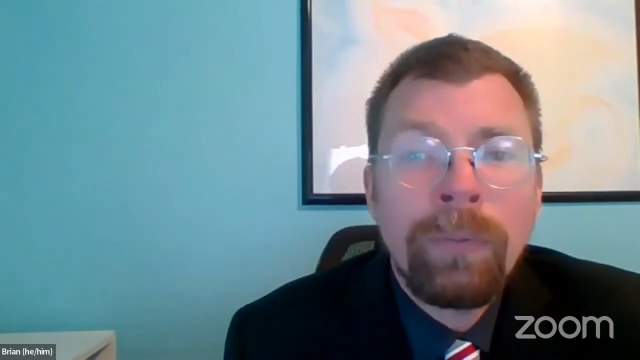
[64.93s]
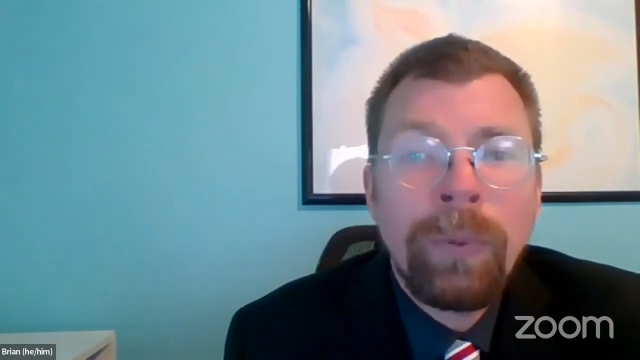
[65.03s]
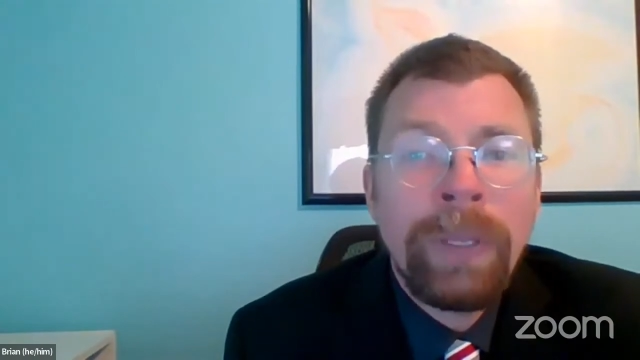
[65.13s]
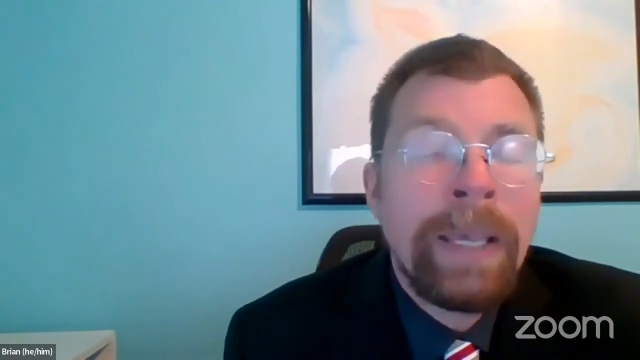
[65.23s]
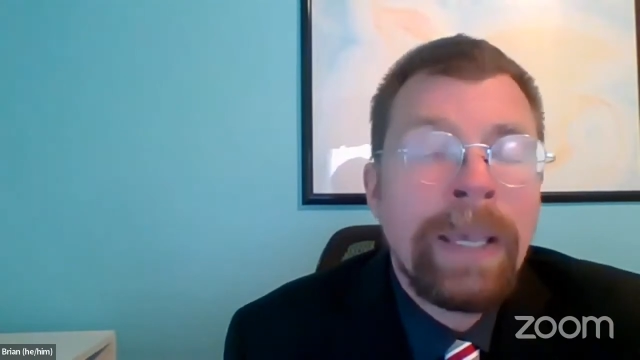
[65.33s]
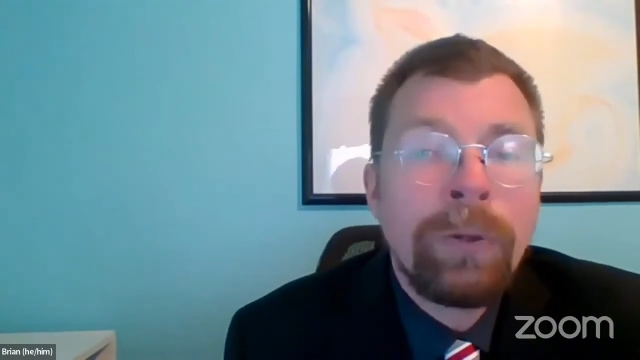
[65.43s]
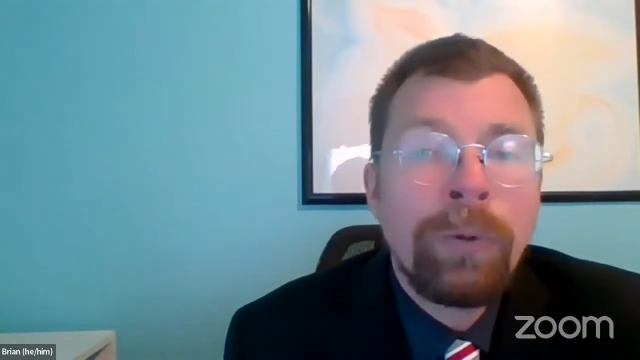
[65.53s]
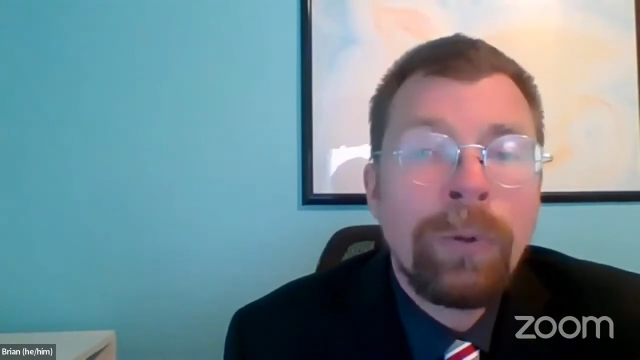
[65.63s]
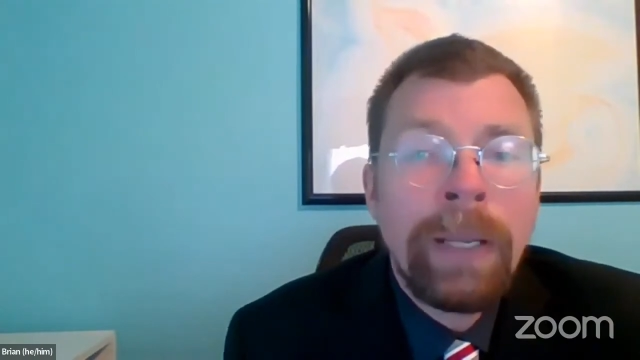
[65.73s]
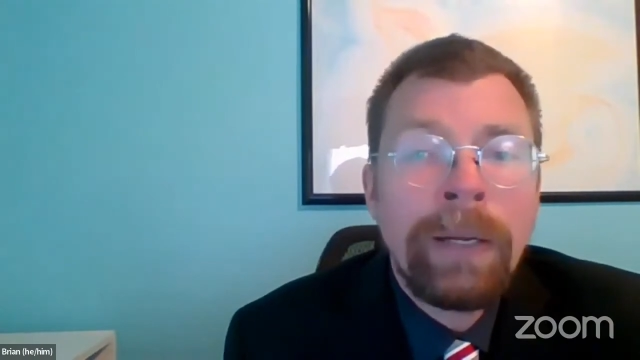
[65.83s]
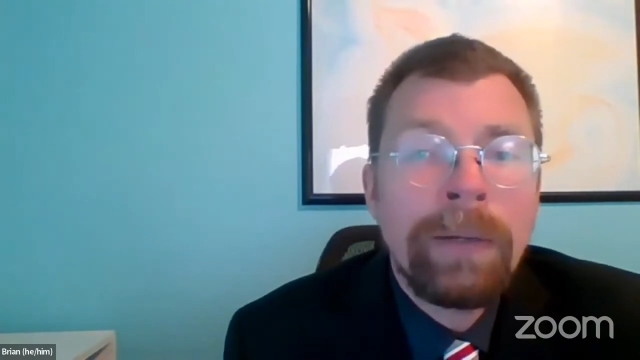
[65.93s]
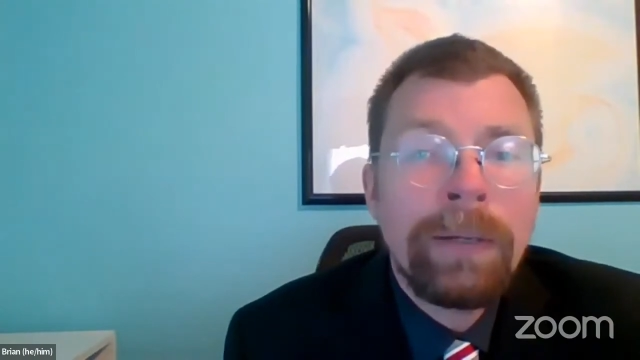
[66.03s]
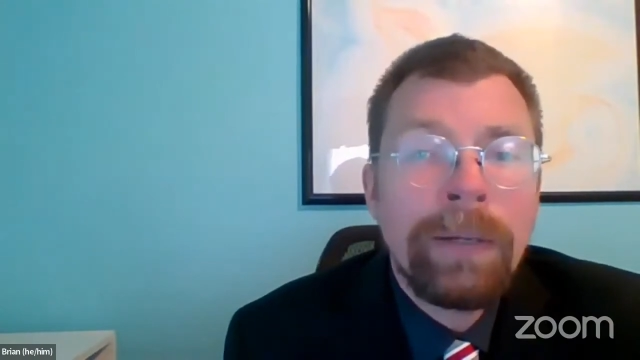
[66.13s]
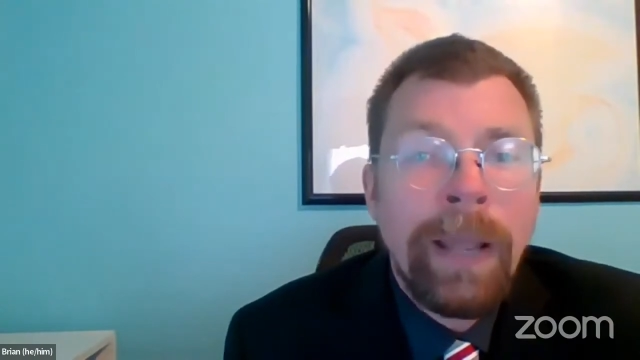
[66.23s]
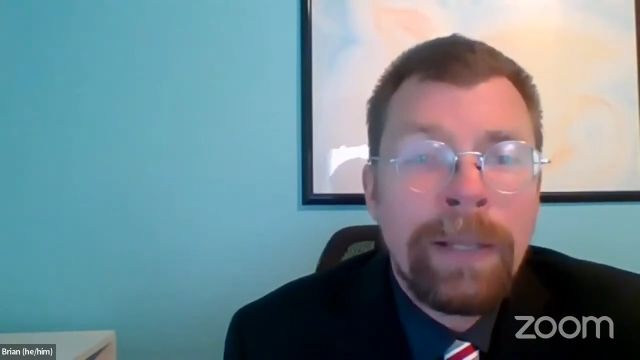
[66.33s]
We can create
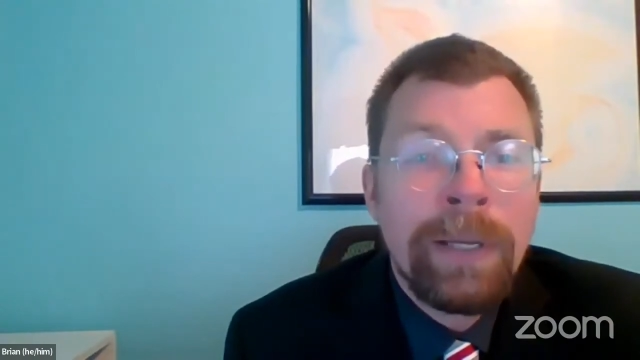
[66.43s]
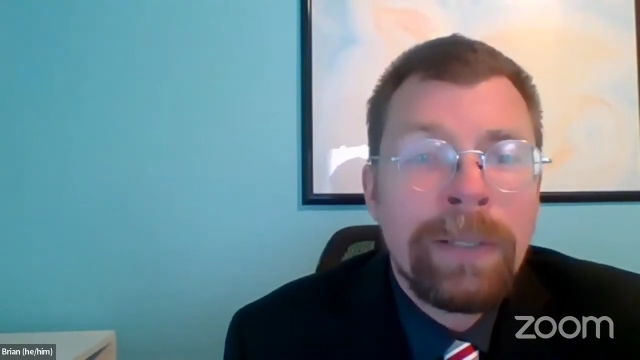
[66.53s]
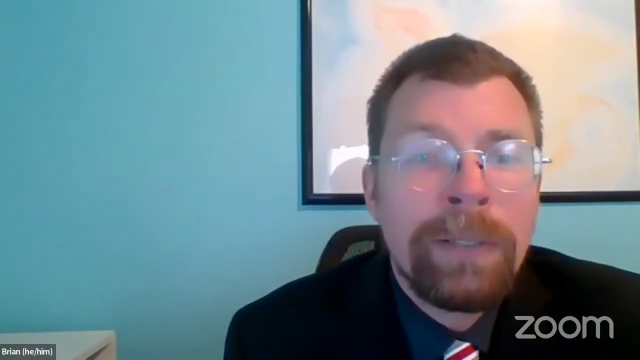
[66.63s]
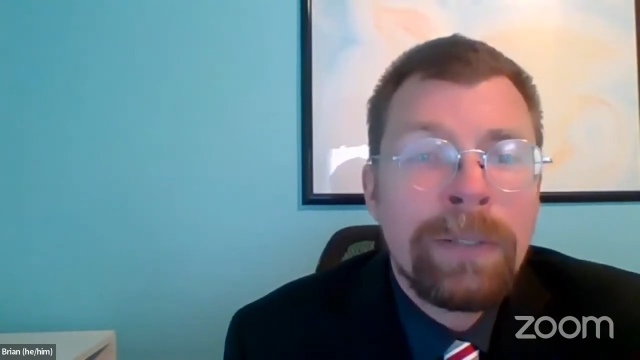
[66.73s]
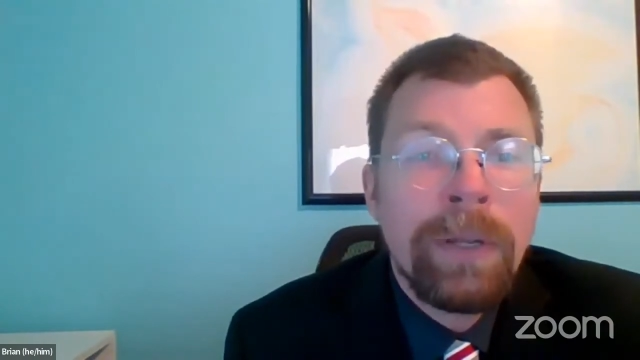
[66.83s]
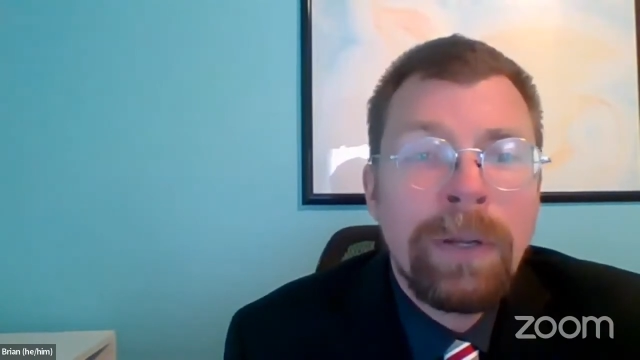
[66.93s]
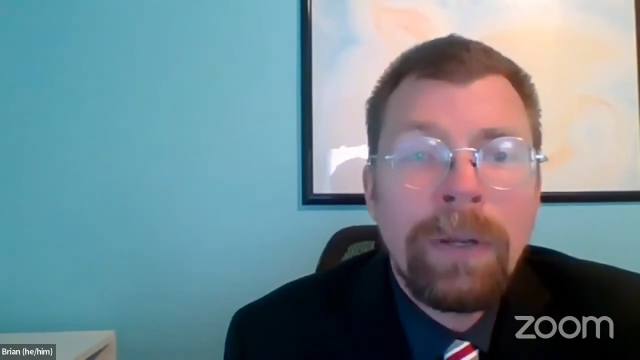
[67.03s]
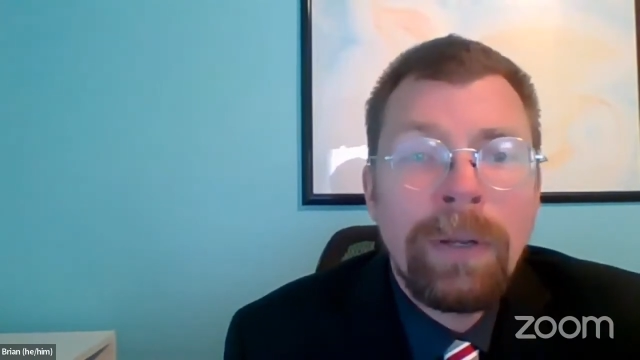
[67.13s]
assets.